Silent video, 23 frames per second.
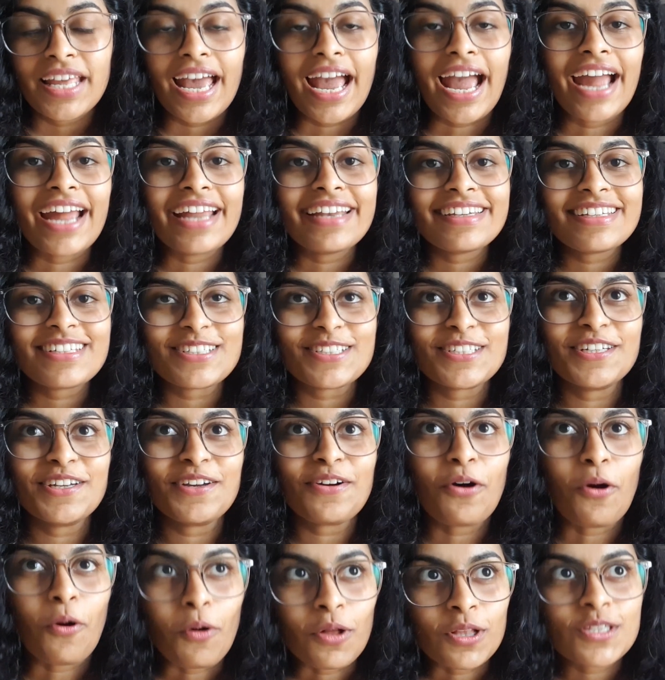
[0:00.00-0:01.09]
And she
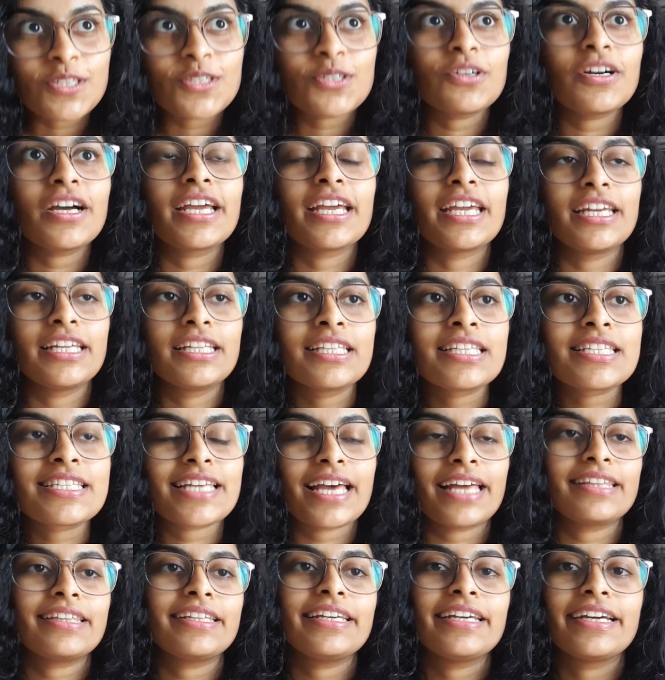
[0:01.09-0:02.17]
also hints
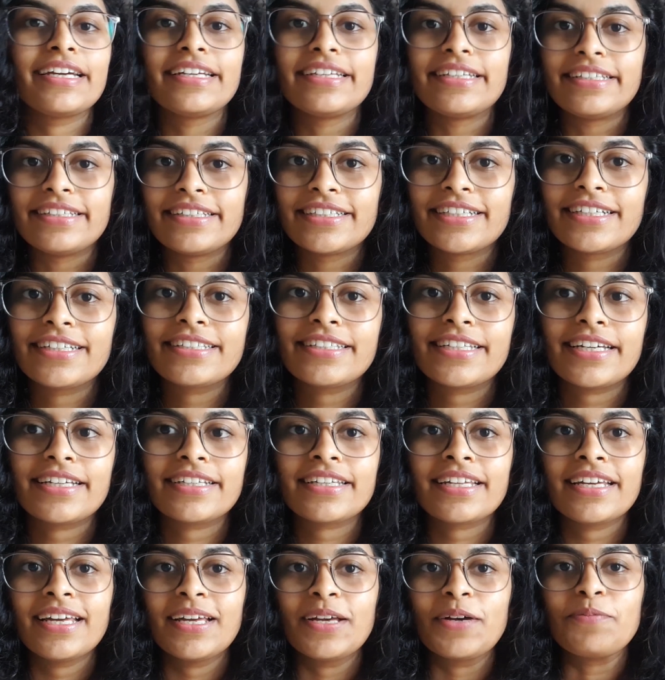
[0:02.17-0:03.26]
at the idea that
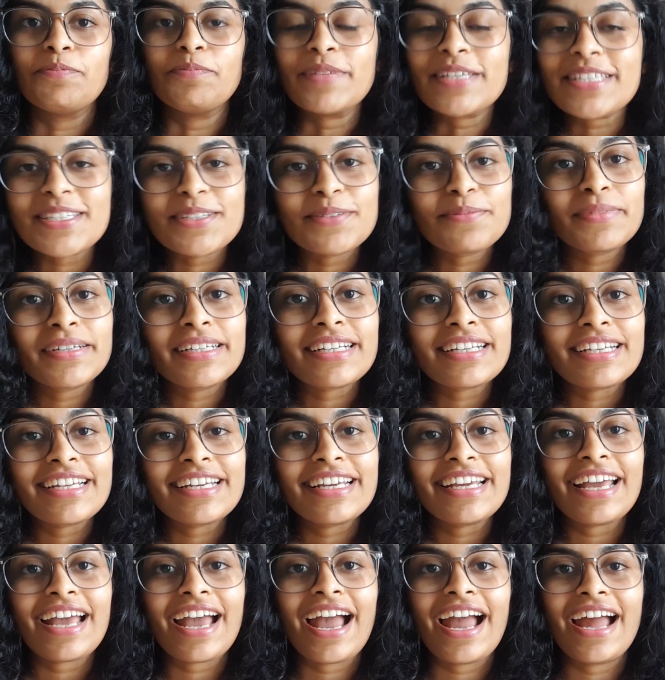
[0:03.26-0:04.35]
Mr.
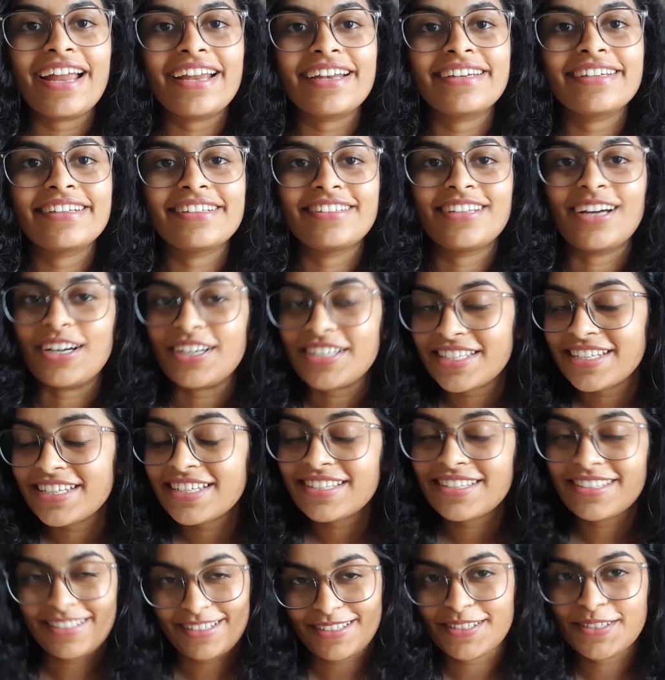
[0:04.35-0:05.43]
Bingley and Darcy's
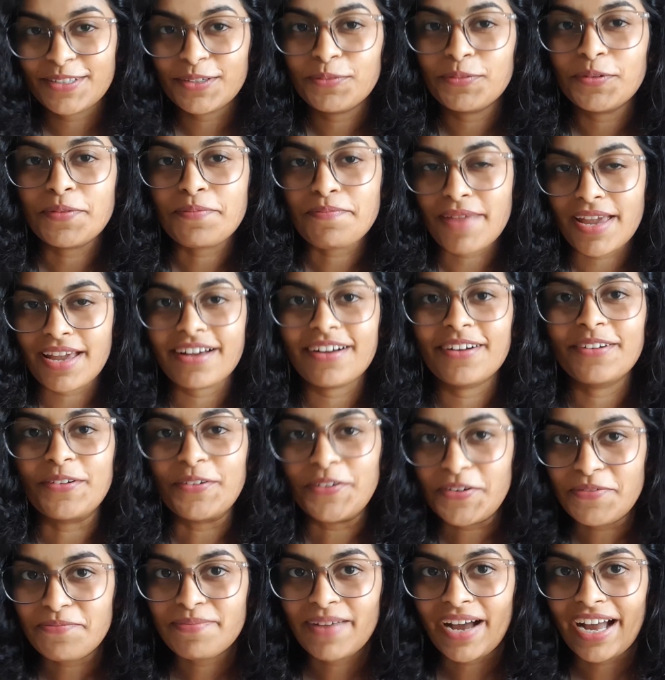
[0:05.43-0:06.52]
sister would make a
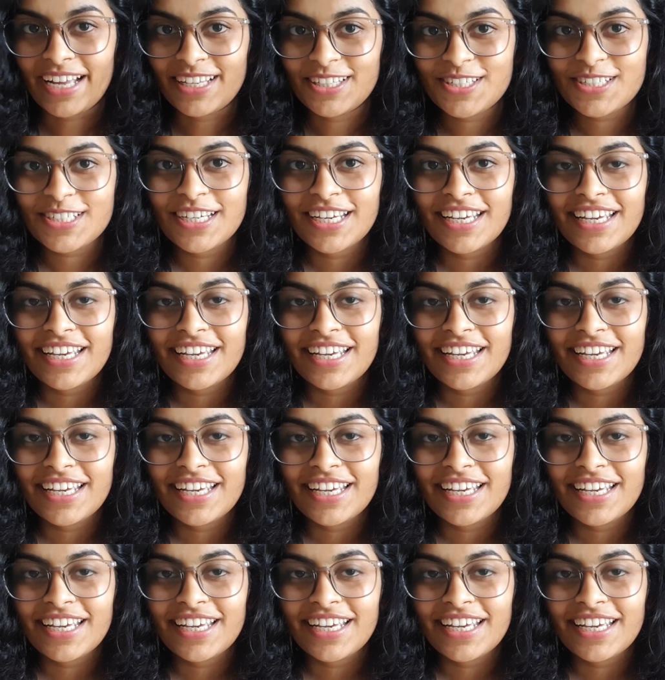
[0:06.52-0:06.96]
good match.